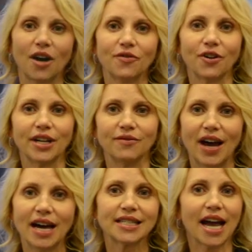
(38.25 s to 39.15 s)
offering
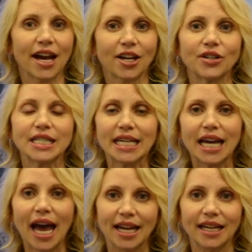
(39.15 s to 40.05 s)
fast accuracy
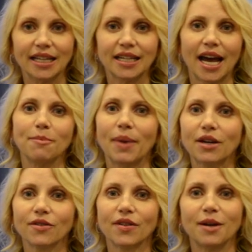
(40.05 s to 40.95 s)
heading at
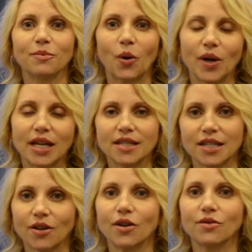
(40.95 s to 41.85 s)
better than
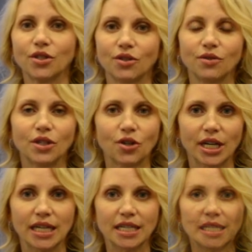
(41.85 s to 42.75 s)
0.02
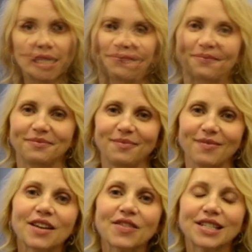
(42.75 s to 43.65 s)
degrees.
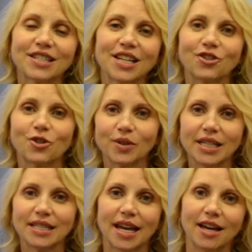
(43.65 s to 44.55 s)
This is a
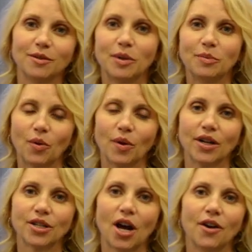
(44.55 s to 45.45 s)
truly scalable
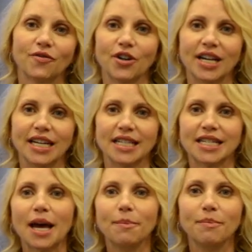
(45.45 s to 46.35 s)
board offering
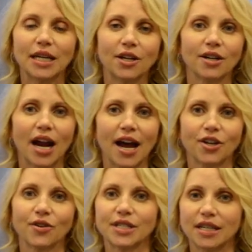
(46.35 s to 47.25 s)
sub-meter
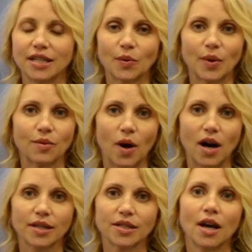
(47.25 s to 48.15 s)
accuracies with
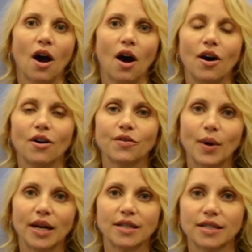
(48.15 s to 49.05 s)
WASP all the
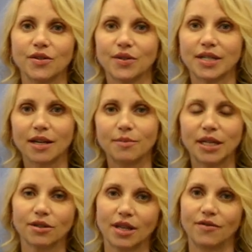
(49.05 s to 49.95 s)
way to
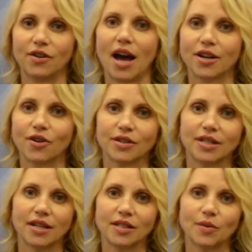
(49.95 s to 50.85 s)
centimeter level
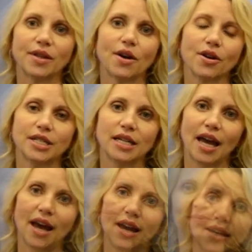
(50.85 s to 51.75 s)
accuracies with
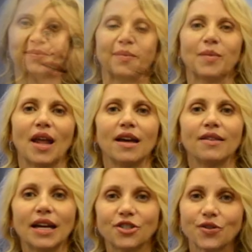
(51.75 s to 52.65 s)
RTK.
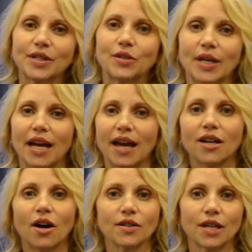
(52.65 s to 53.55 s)
The
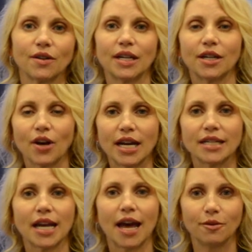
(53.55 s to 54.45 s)
H328 also
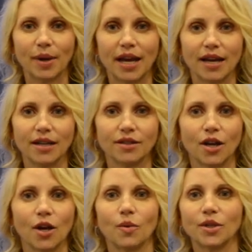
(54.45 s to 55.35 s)
integrates
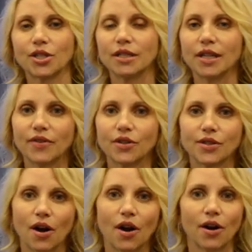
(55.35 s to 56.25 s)
L-band, which
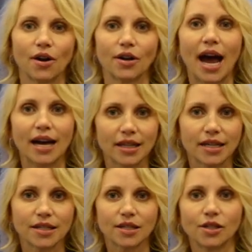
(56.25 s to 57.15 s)
delivers our
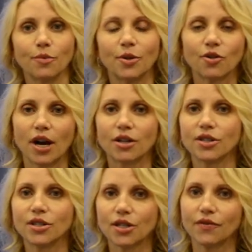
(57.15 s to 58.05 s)
Atlas Global
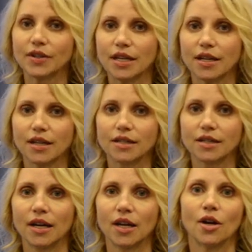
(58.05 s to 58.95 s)
Correction
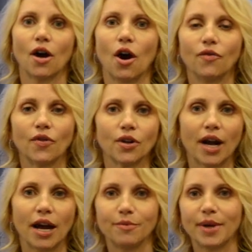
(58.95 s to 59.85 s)
Services
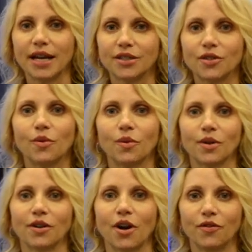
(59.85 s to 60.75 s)
over L-band
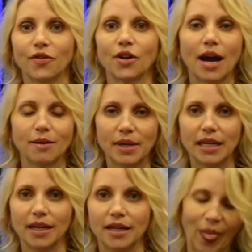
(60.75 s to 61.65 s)
or over
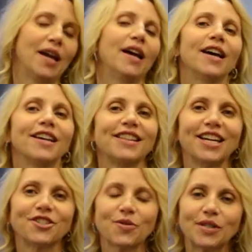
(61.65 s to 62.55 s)
IP. The
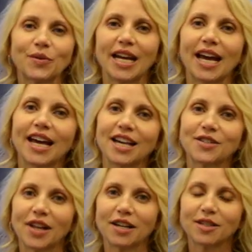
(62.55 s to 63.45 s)
H328
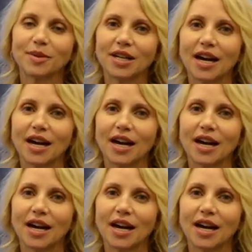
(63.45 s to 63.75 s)
has flexible